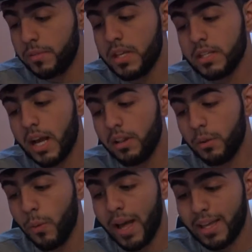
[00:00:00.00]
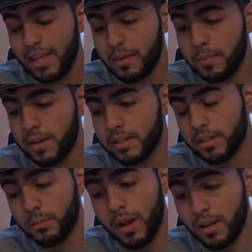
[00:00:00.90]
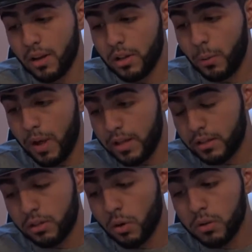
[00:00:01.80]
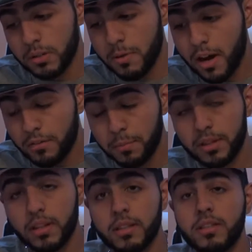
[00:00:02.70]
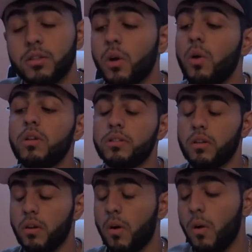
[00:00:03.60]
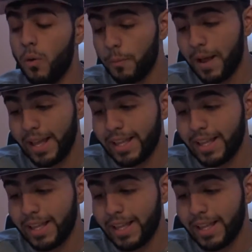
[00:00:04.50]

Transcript: These kind of look wacky because the red colorway throws them off, but the soles are, oh my